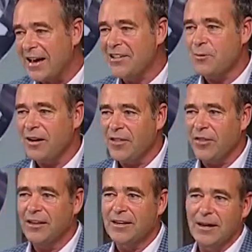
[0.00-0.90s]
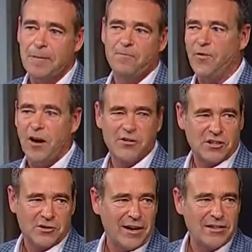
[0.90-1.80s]
He's won, I think, 5 or
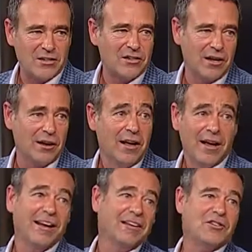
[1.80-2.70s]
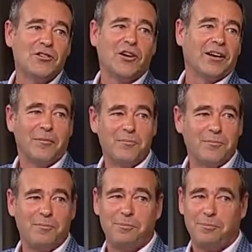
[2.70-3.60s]
6 races, so he's not a
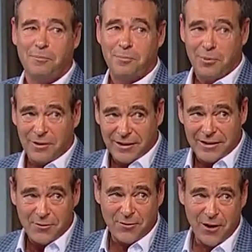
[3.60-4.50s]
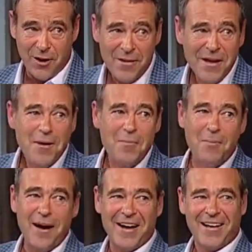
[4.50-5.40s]
complete flop. But
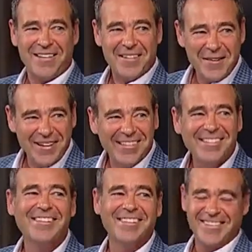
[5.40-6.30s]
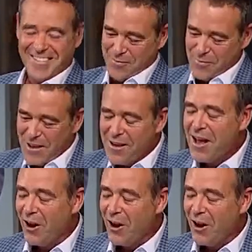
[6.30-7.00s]
he's a fair shade short of 1.5.